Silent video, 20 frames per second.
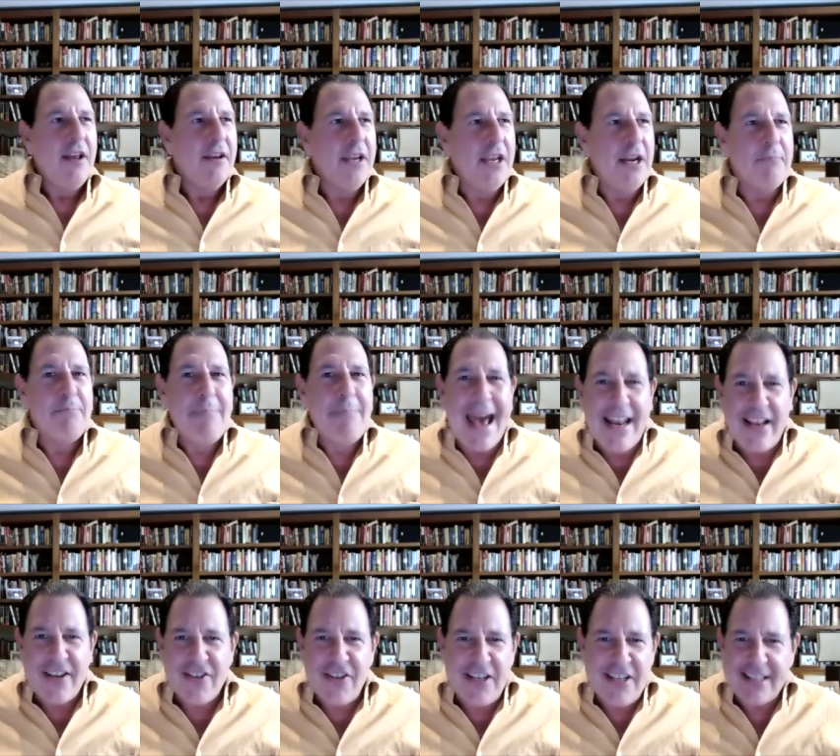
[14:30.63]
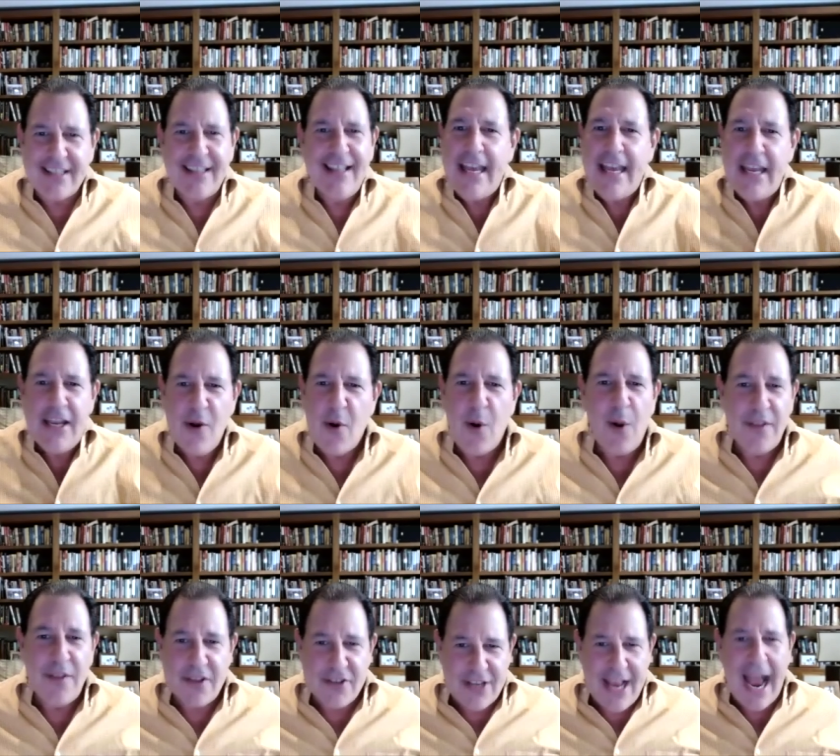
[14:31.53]
you know, Madison is laying all
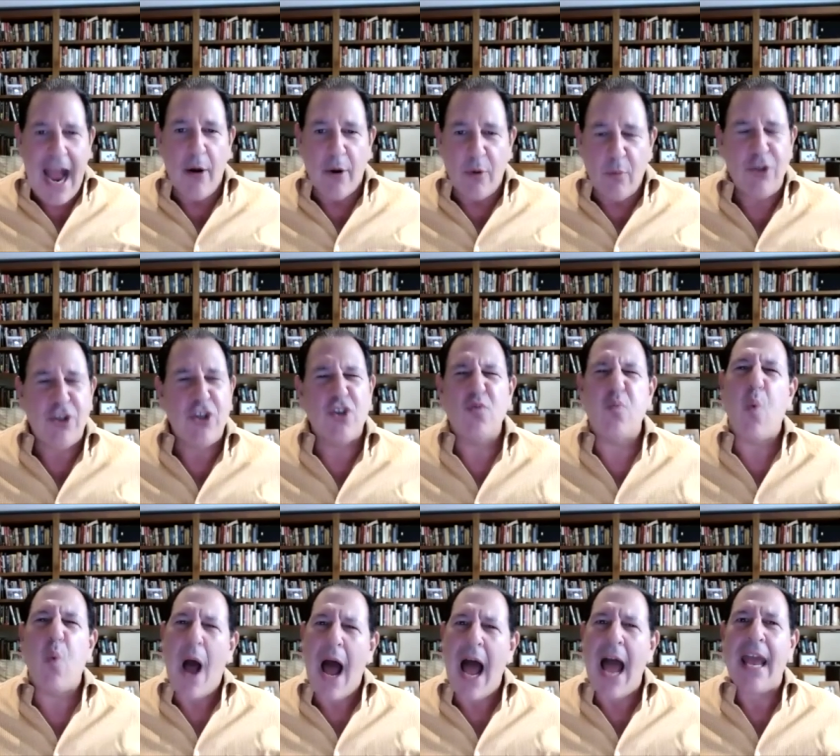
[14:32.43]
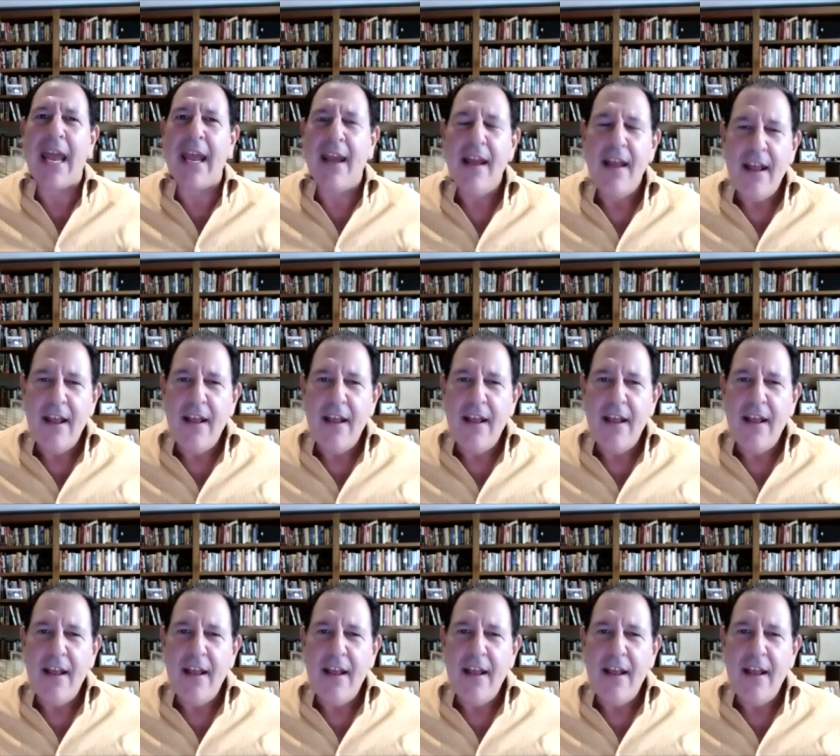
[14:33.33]
this out, which is why